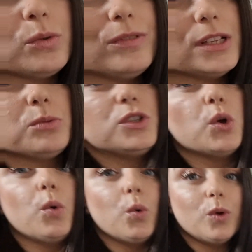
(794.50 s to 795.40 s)
is. So if this was
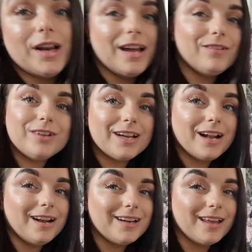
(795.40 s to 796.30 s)
your only advent
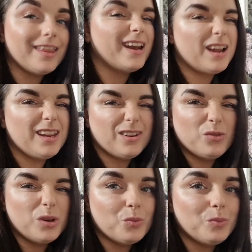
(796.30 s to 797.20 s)
calendar, then I, you
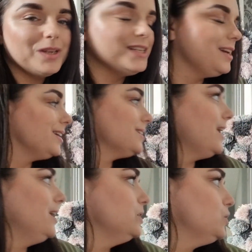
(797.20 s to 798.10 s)
know, you would be dead
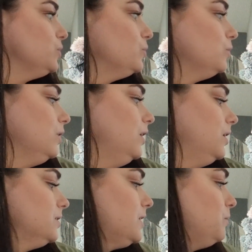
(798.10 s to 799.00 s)
excited, you know.
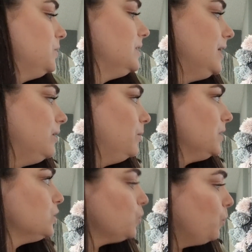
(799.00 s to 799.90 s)
So that was day number